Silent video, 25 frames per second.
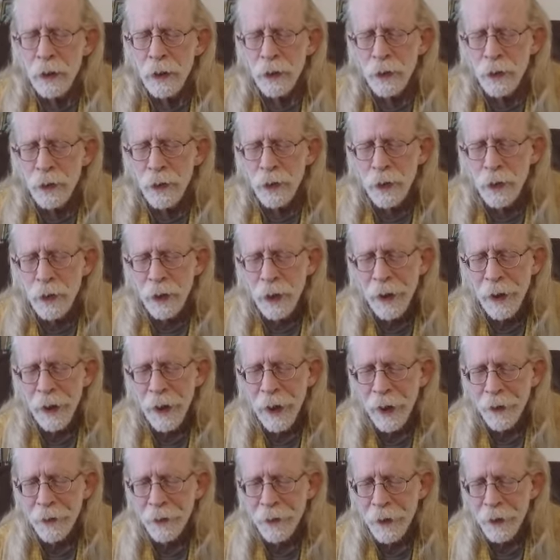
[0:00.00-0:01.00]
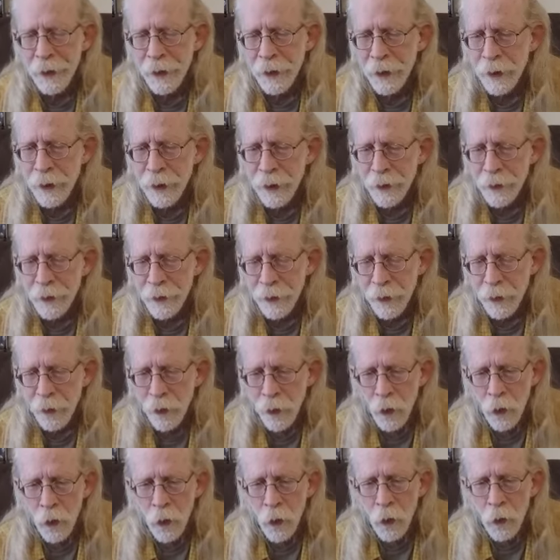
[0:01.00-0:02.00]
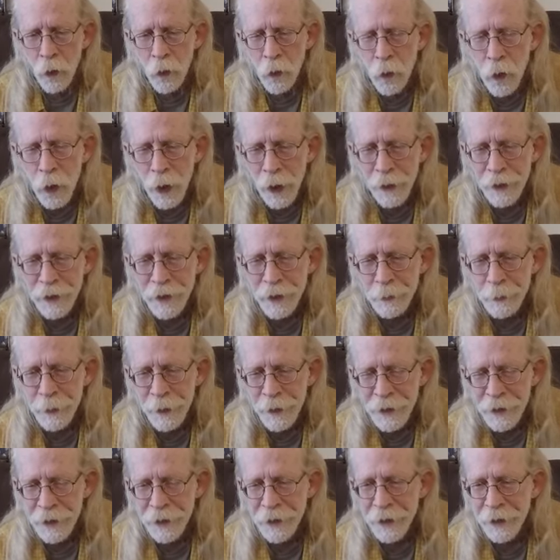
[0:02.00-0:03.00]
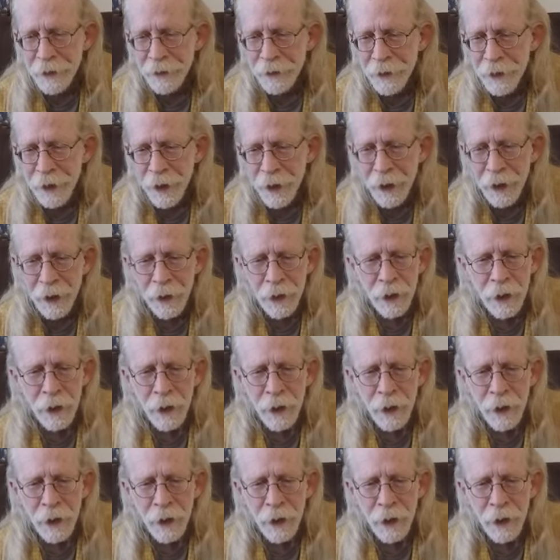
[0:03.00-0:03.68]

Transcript: Look at the what specific